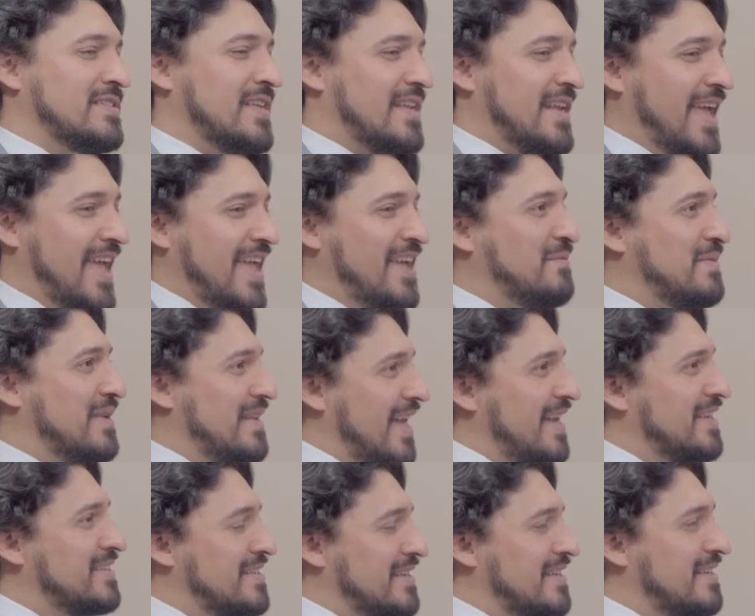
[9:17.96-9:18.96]
said, "Hey, we'd
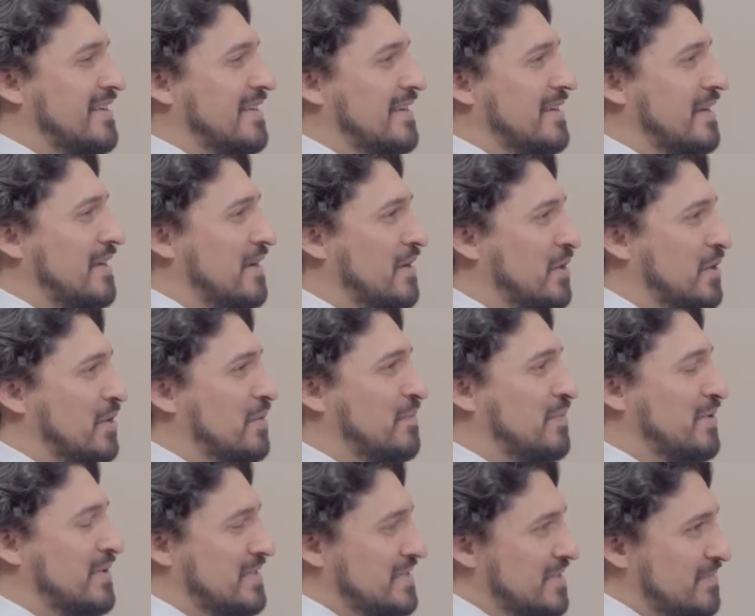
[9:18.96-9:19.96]
like to
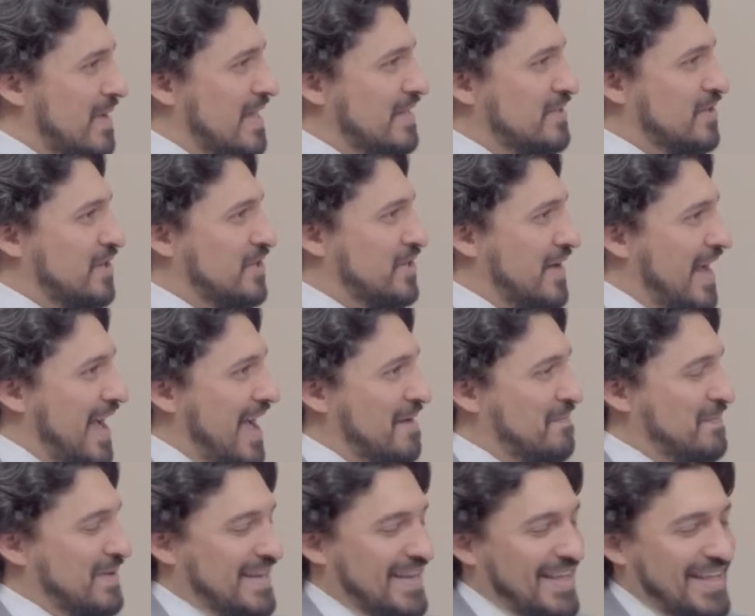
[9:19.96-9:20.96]
put cement on your
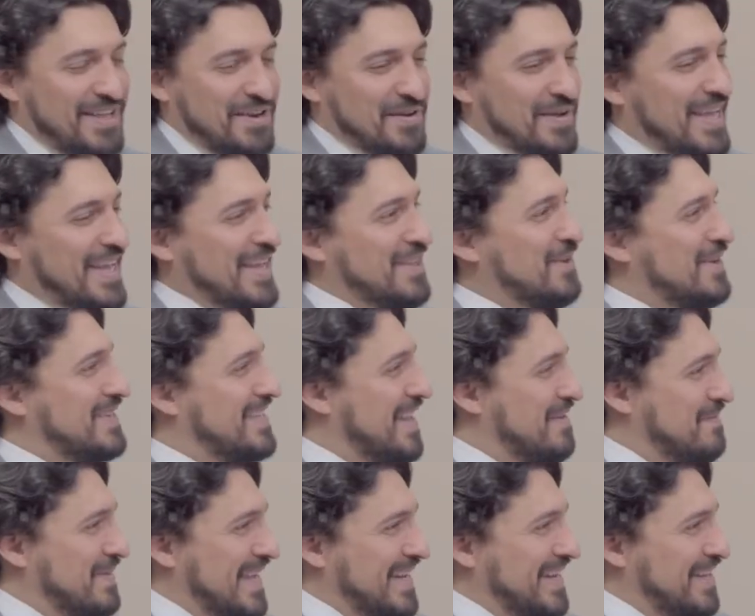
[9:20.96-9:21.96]
app," and you know he looked
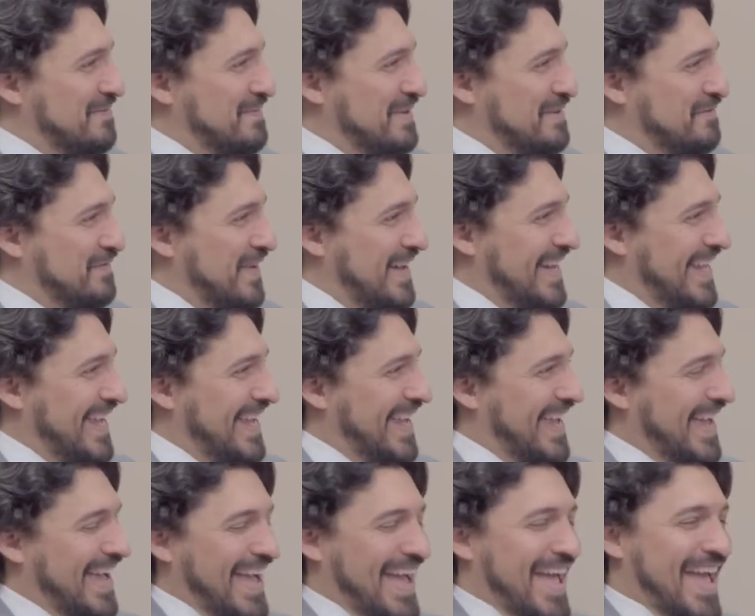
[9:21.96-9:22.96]
at me a little bit funny,
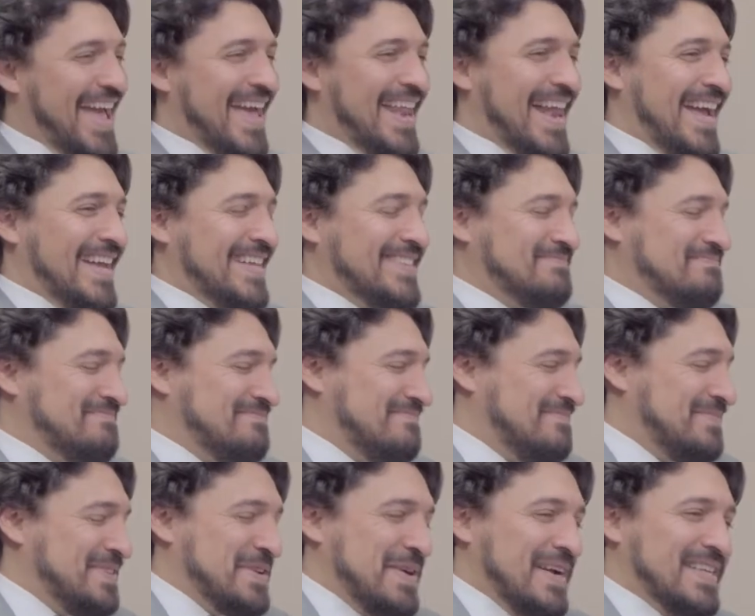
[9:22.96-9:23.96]
and I
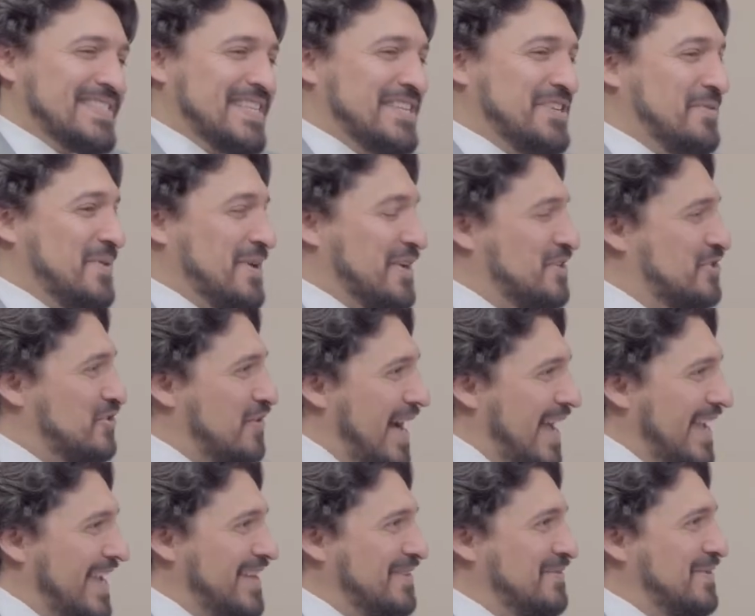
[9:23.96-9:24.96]
you know, I said, you want to
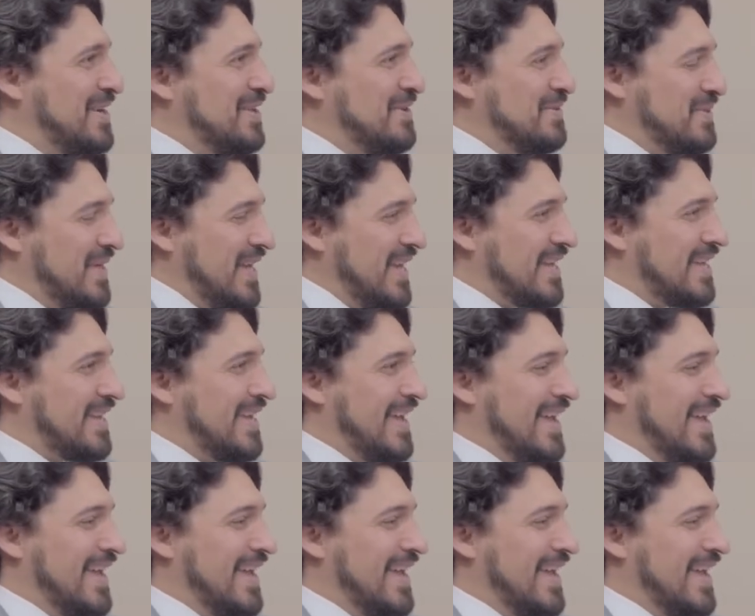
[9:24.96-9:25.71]
try it? What do you think?